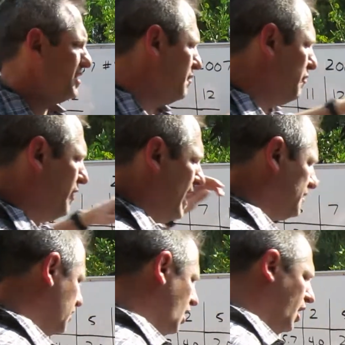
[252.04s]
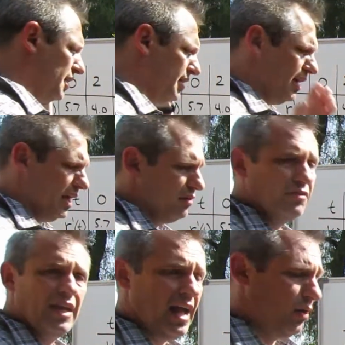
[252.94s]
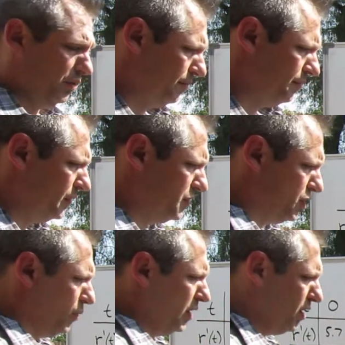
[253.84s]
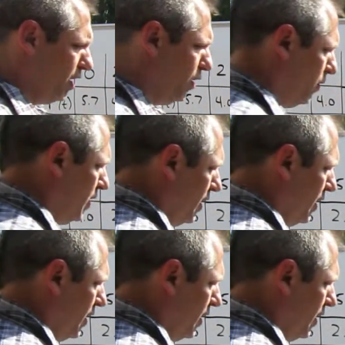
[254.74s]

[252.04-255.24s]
in fact concave down. So we know